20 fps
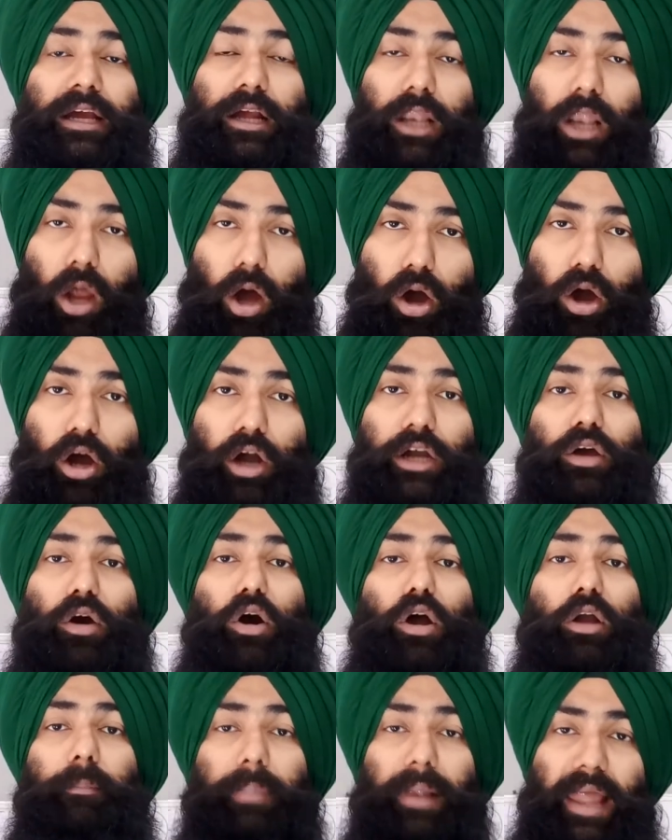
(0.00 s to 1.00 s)
clot
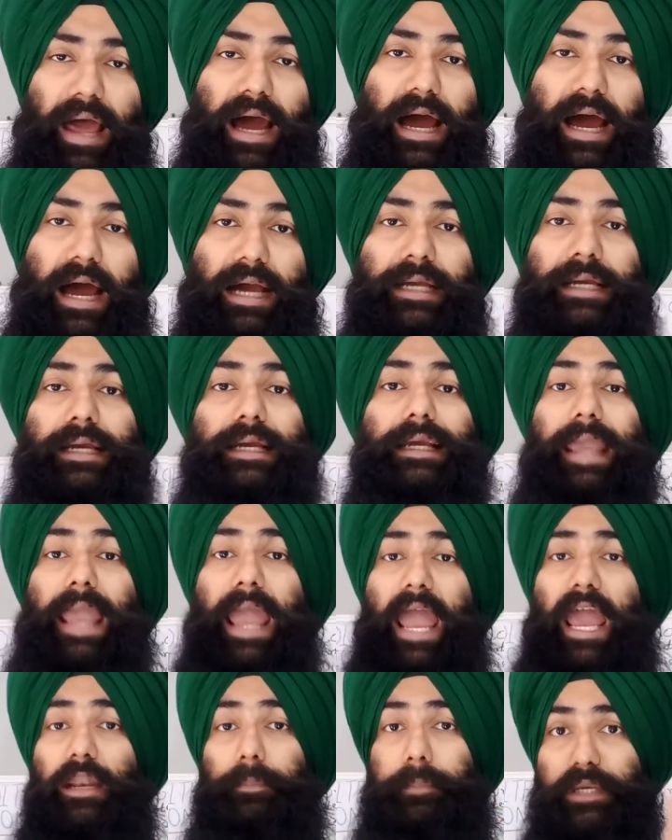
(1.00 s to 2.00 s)
or plaque,
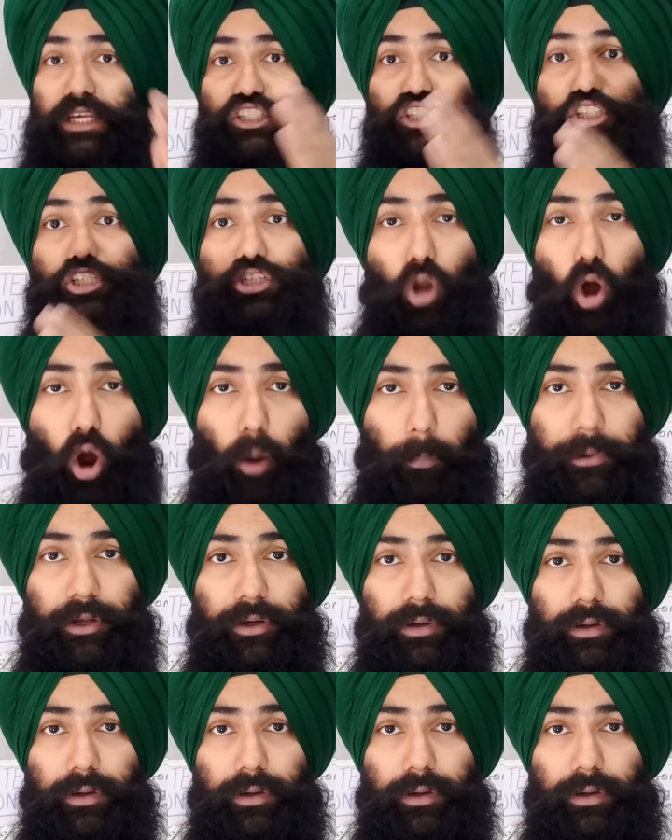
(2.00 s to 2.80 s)
can be stopped.